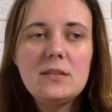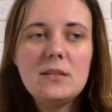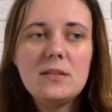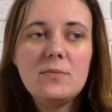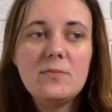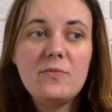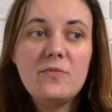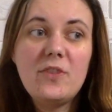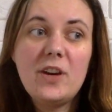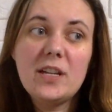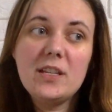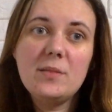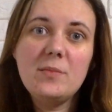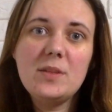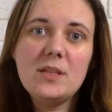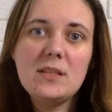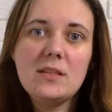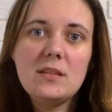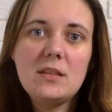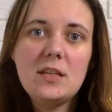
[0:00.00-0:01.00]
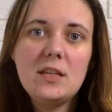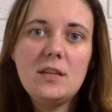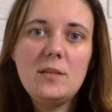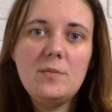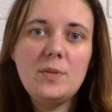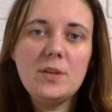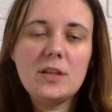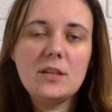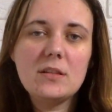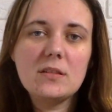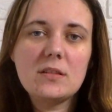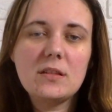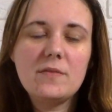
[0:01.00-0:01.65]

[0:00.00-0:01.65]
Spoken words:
some vitamin C because